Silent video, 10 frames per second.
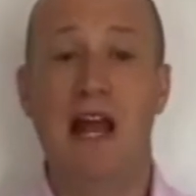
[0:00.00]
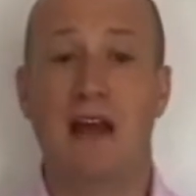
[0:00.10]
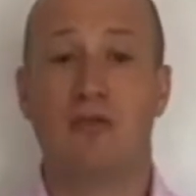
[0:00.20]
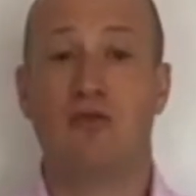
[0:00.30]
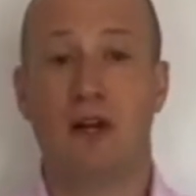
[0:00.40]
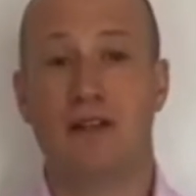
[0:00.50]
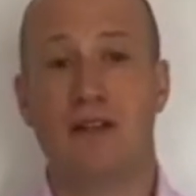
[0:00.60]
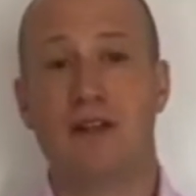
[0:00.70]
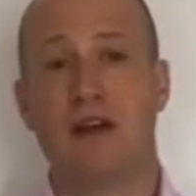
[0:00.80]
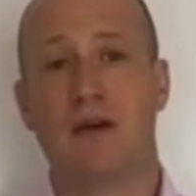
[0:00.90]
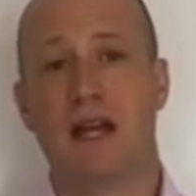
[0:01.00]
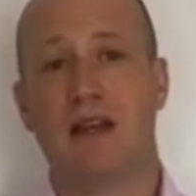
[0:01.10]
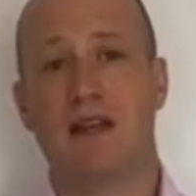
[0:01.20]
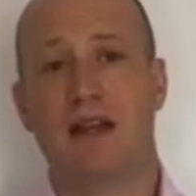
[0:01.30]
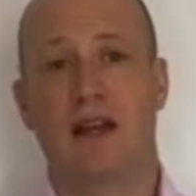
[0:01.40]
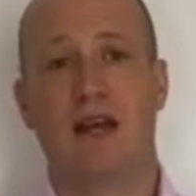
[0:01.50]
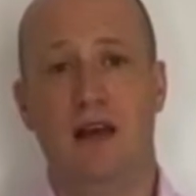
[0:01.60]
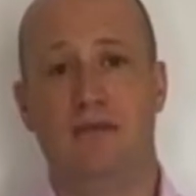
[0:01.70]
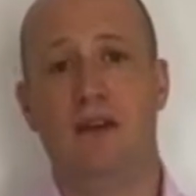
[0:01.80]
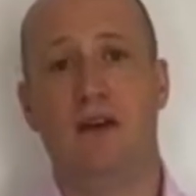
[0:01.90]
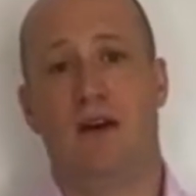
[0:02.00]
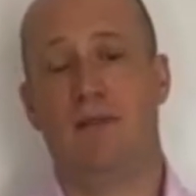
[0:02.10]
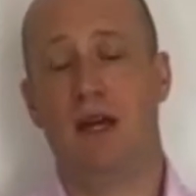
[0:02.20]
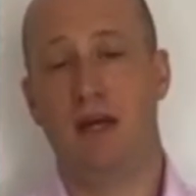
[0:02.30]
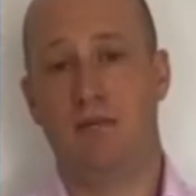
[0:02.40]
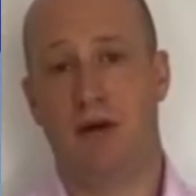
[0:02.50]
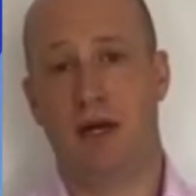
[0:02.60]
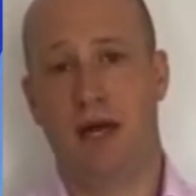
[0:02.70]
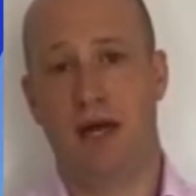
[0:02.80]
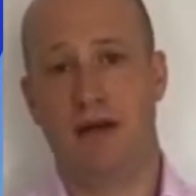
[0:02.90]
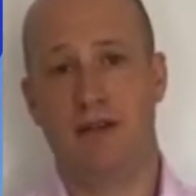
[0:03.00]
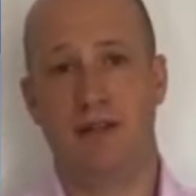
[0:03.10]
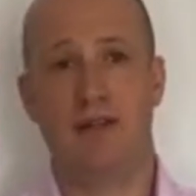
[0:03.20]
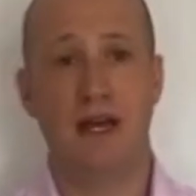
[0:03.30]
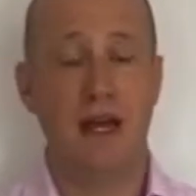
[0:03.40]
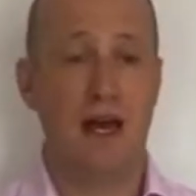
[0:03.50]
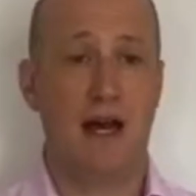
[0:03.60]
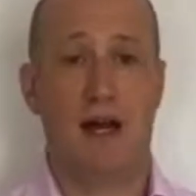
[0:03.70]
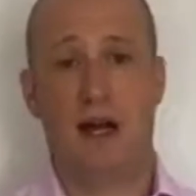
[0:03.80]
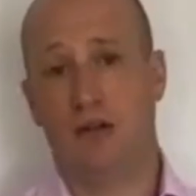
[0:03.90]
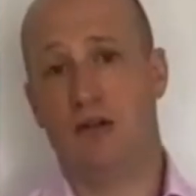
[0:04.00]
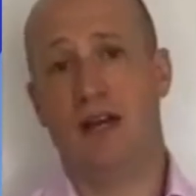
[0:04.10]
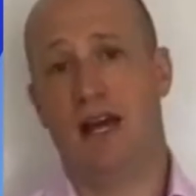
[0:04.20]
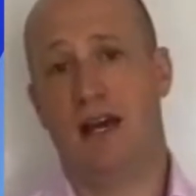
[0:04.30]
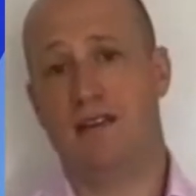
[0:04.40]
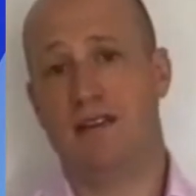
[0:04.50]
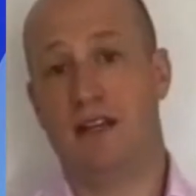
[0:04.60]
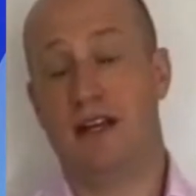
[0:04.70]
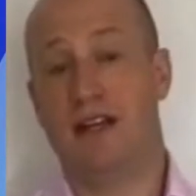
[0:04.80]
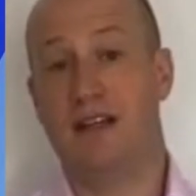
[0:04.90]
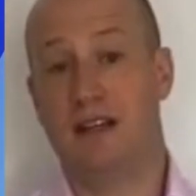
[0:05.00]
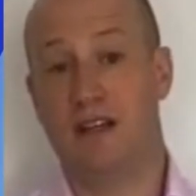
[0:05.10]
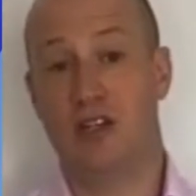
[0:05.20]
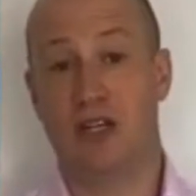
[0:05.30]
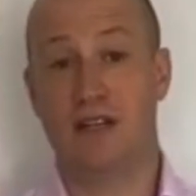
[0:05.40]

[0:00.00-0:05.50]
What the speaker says: And rather than going out there heavy, I'm here to buy houses, I'll look at houses in any condition.